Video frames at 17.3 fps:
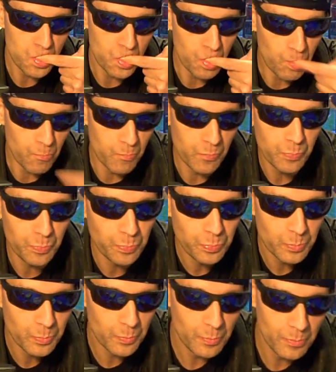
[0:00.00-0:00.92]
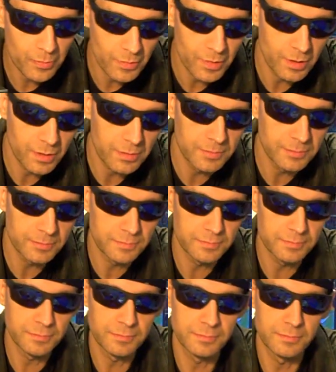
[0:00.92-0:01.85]
Do you like walking dogs
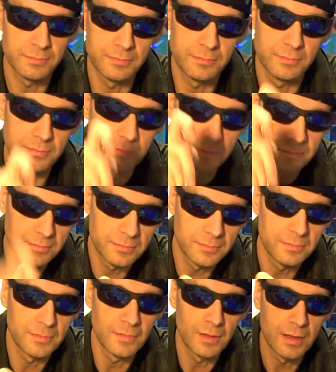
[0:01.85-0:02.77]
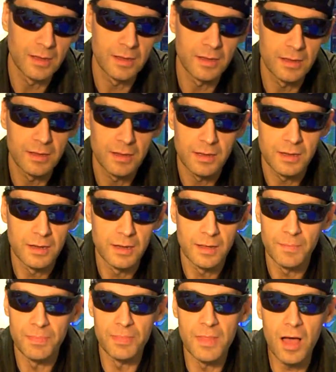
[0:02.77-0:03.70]
when you eat
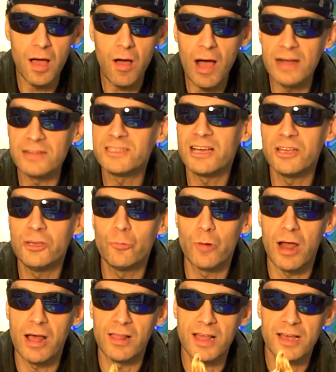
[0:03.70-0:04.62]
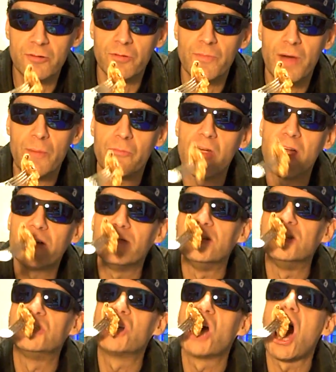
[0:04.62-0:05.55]
breakfast? No, I'll tell you what I like with my
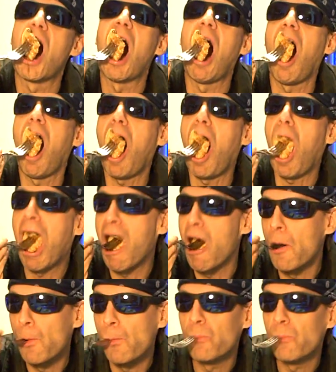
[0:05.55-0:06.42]
breakfast. What?